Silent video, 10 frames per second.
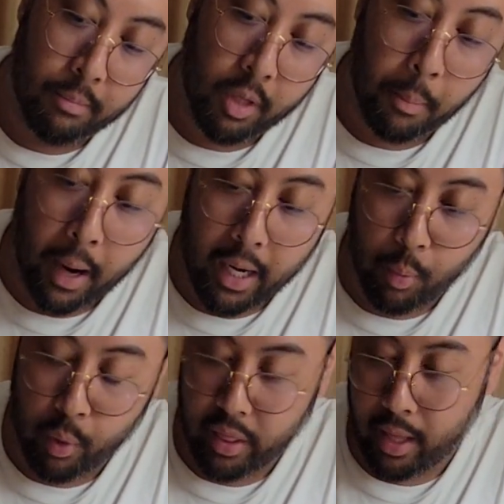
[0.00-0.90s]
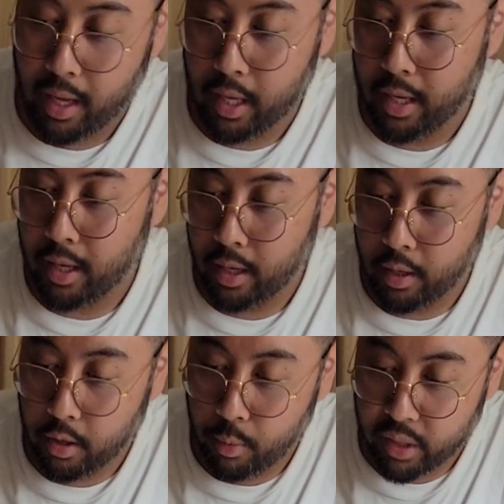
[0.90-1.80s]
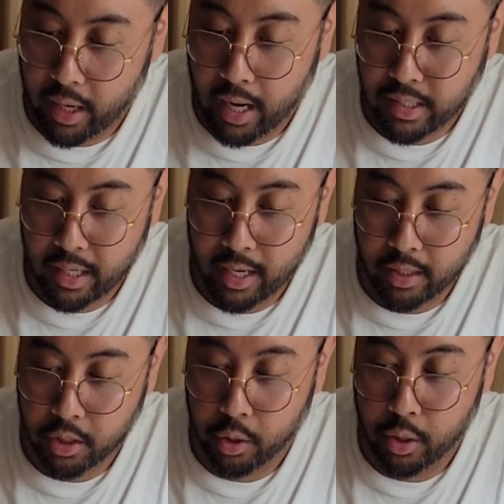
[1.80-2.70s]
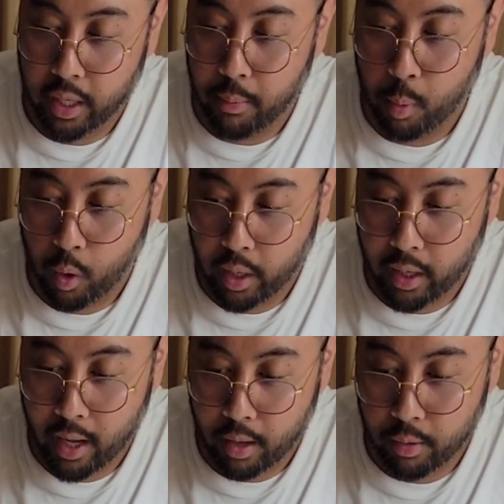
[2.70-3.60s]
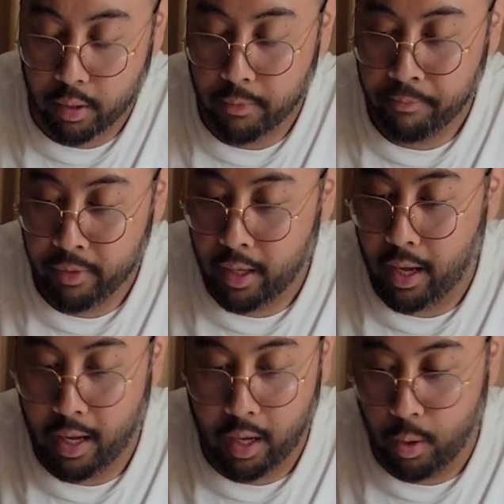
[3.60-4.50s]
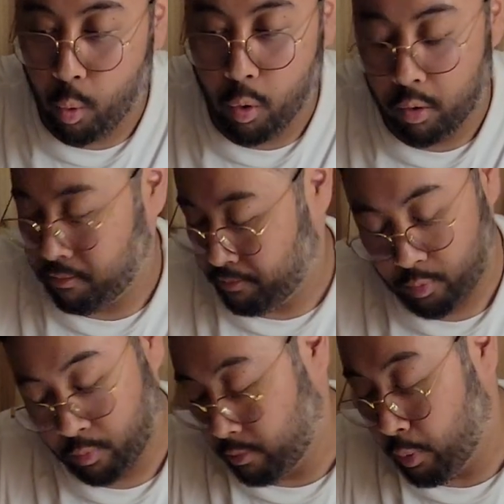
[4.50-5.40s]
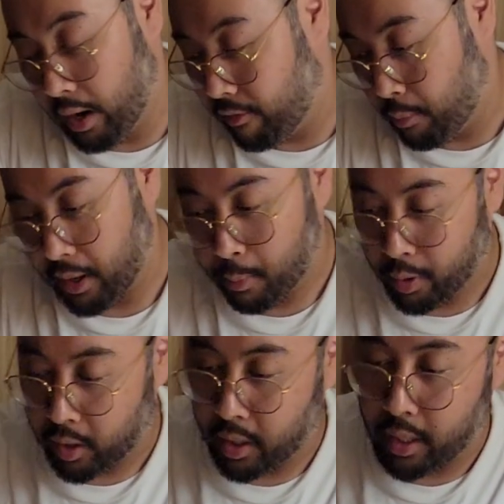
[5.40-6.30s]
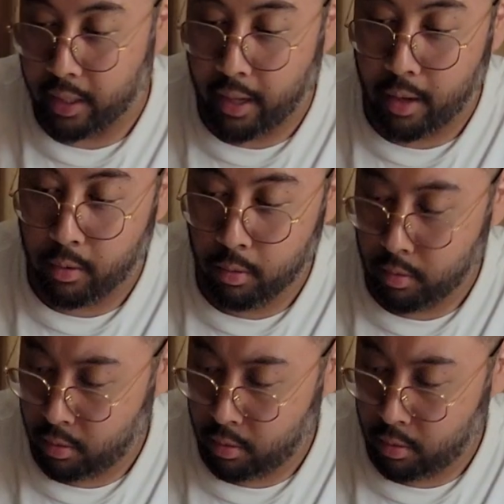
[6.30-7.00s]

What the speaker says: Combine it with an Ice Age, and you can get a Moria down, or whatever big boy you need to get down.